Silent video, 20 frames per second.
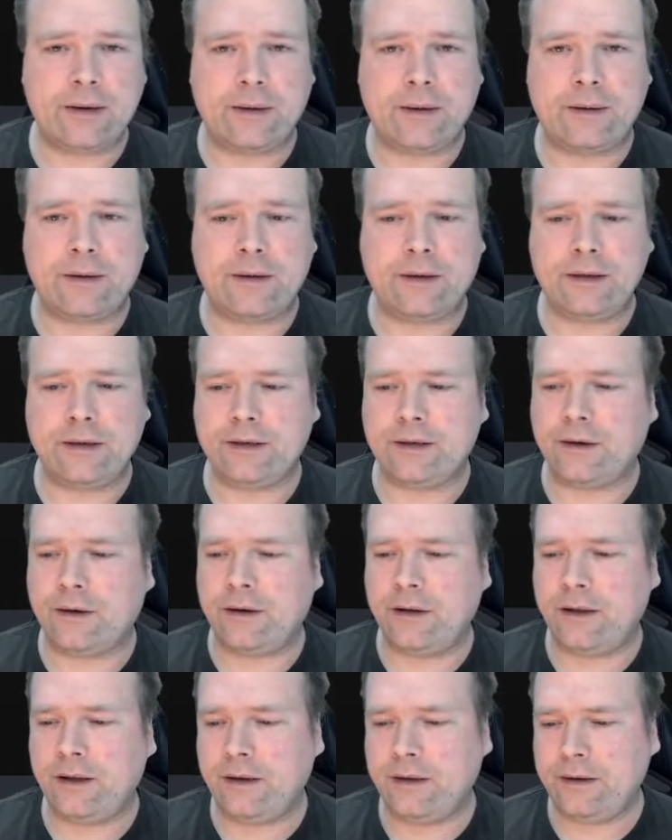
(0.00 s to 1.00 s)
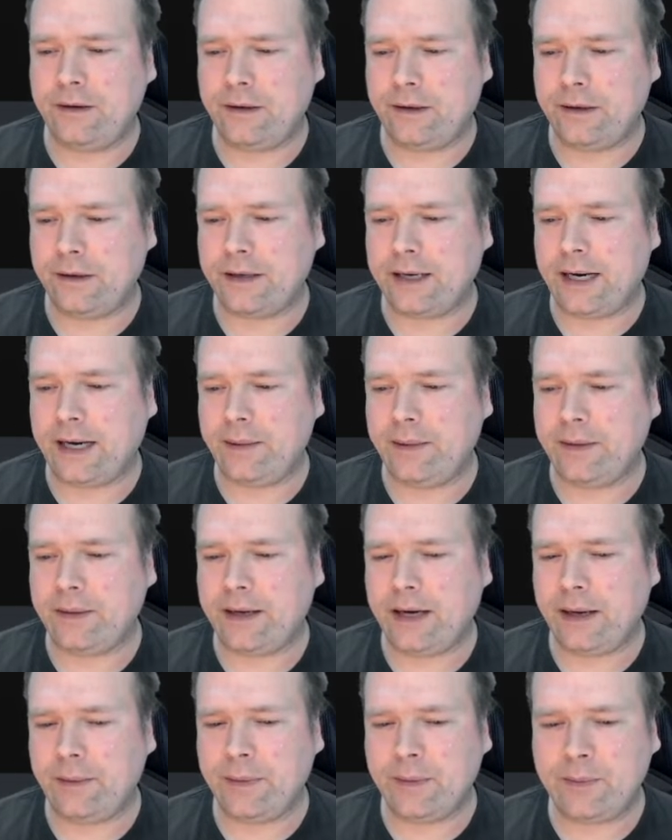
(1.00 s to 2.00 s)
or on the other
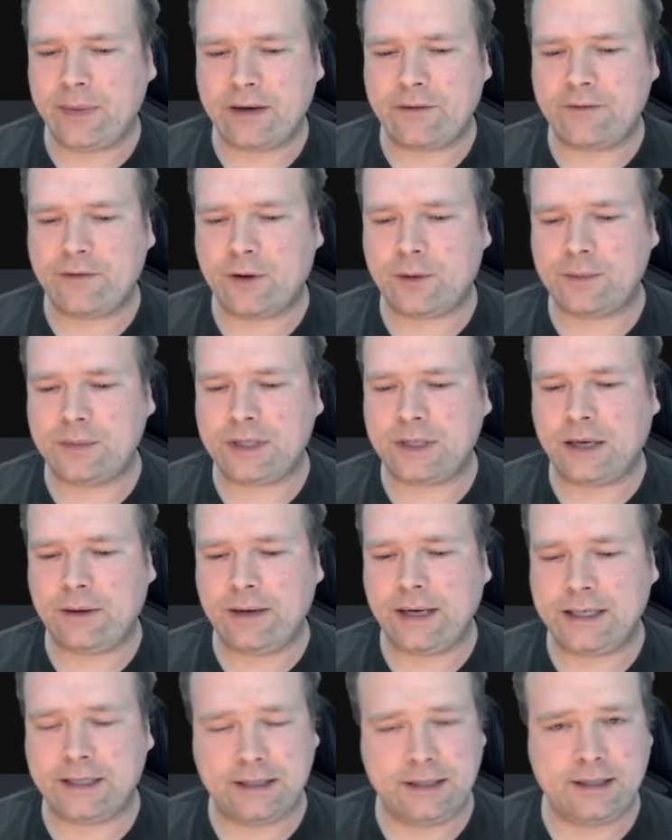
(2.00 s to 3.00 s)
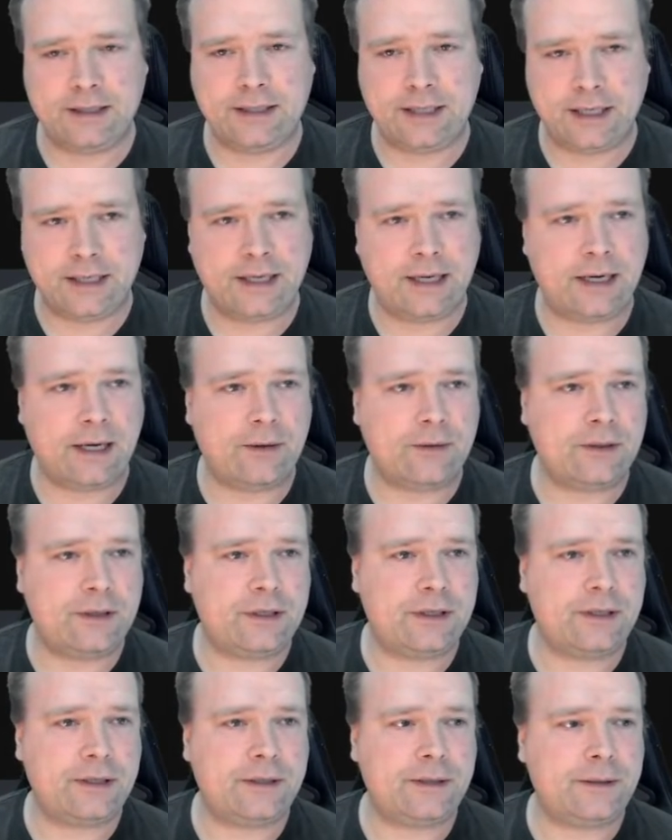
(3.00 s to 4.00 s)
gaming platforms. I'll actually check that out
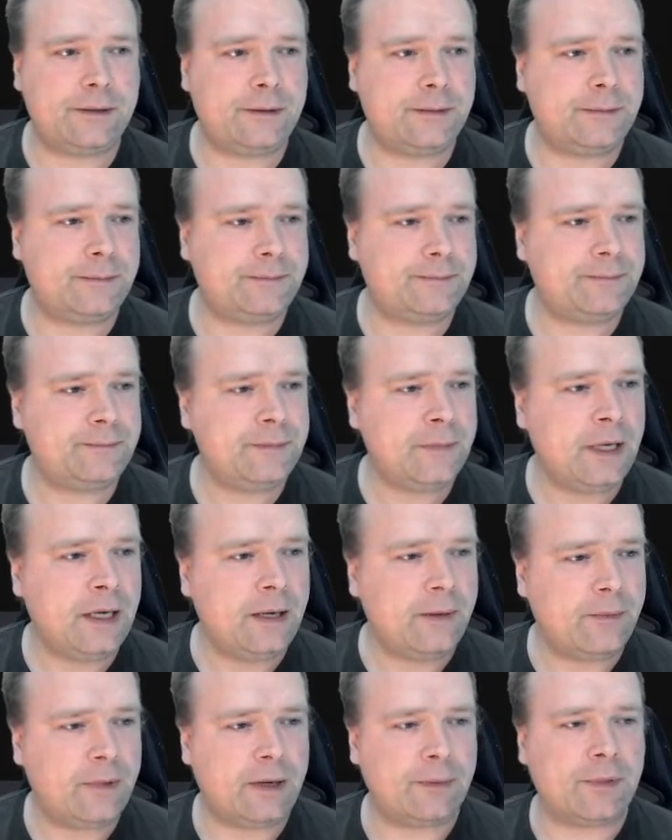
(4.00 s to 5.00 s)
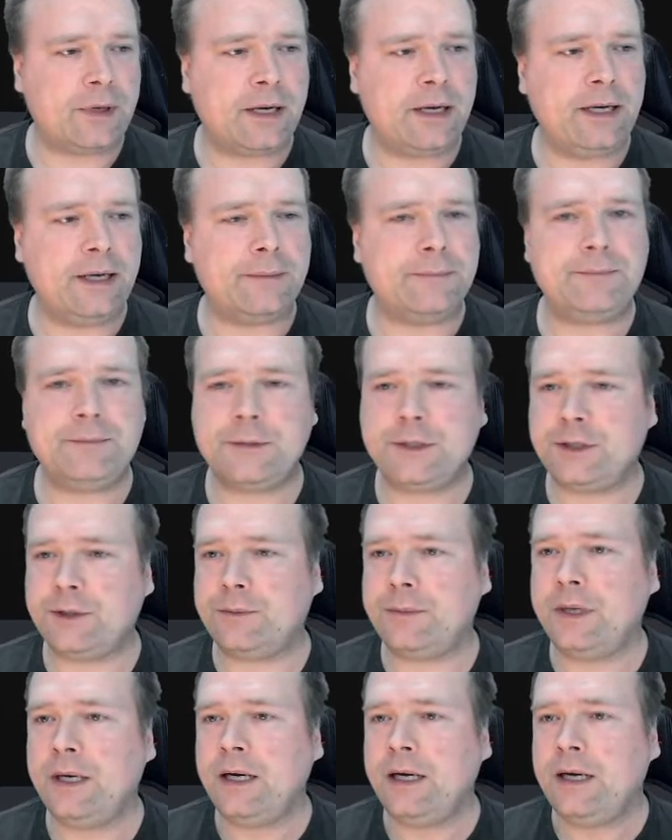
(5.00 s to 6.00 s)
when I'm done here.
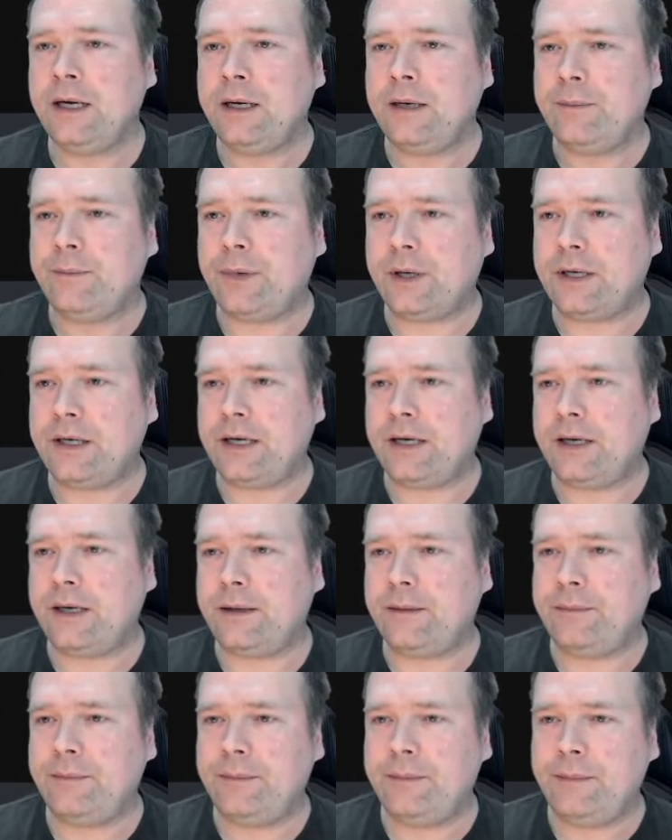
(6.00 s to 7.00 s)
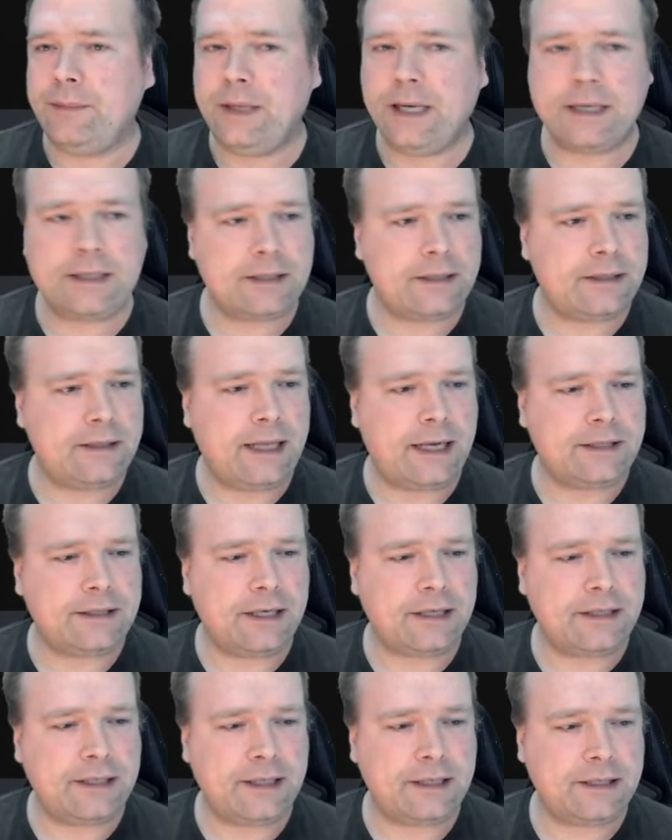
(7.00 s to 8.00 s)
So, but yes, that's
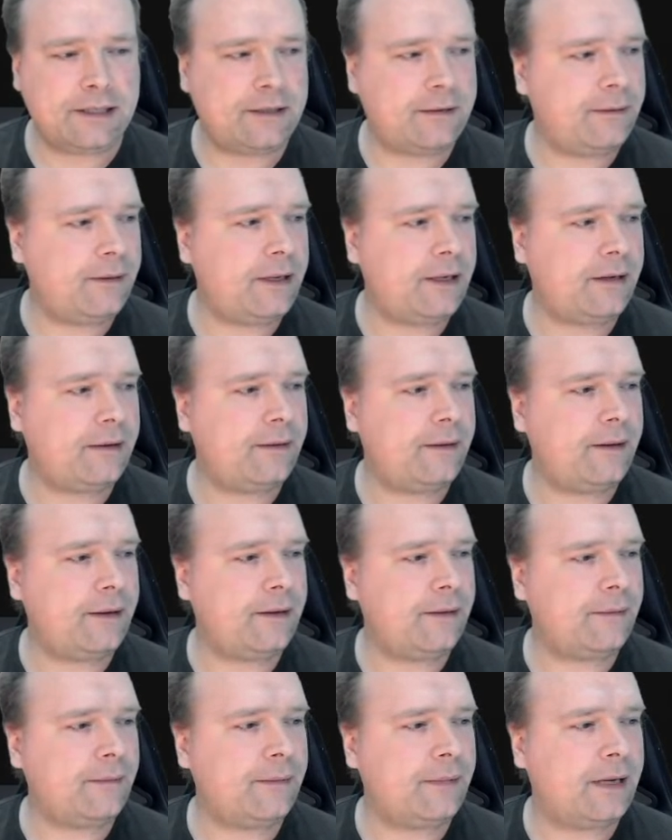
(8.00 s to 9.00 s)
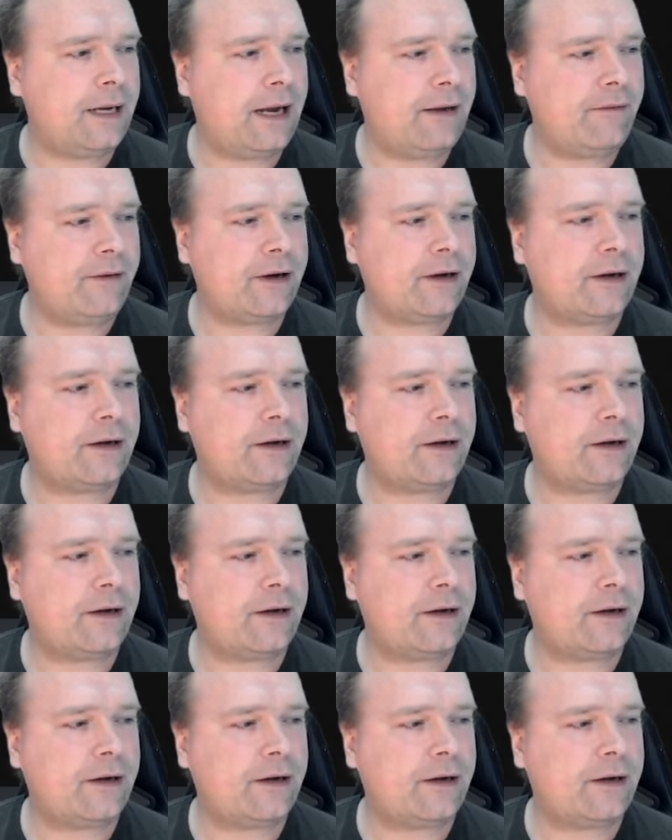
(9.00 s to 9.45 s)
just this. Have a